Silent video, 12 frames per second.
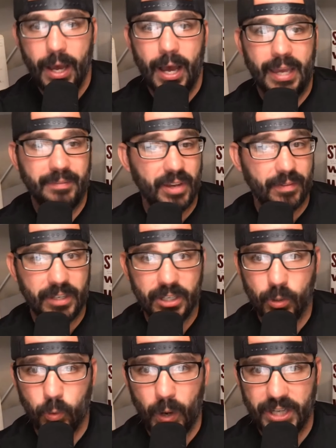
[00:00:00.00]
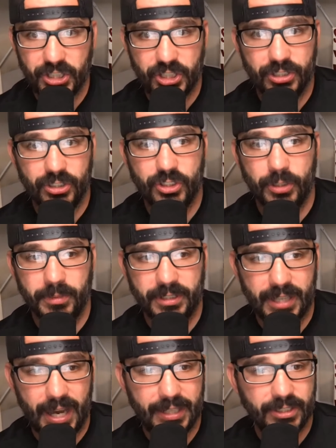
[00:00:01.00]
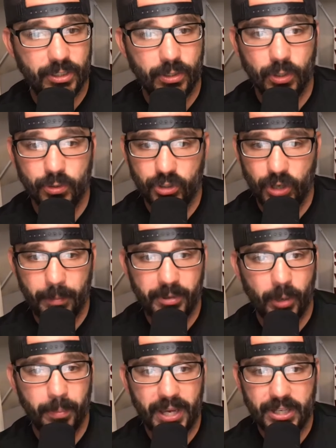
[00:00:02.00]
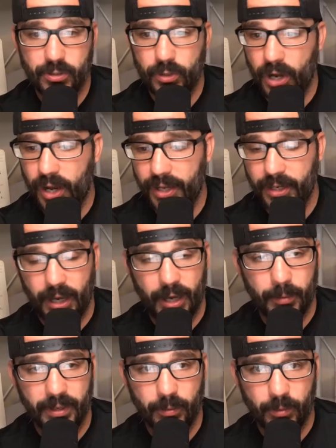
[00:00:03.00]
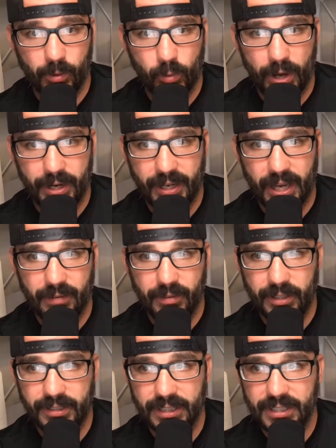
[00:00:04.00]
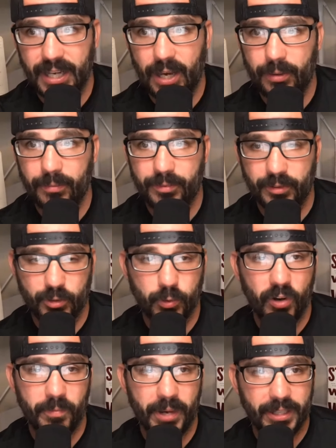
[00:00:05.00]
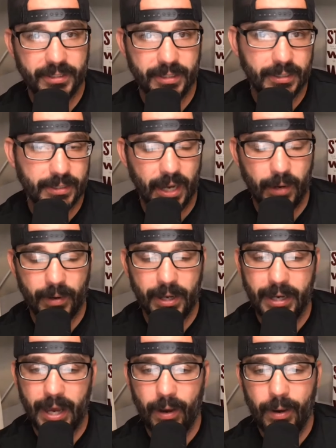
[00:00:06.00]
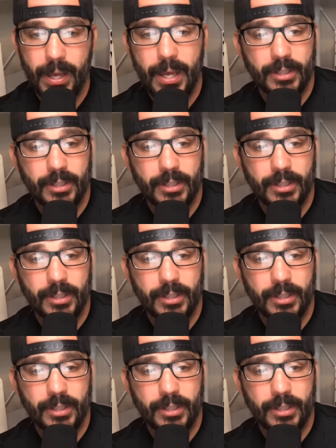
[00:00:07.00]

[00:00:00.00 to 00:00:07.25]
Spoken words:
If you have any questions in terms of Dynasty, you can go jump in our Patreon. We're running kind of a discount for 12-month discount right now.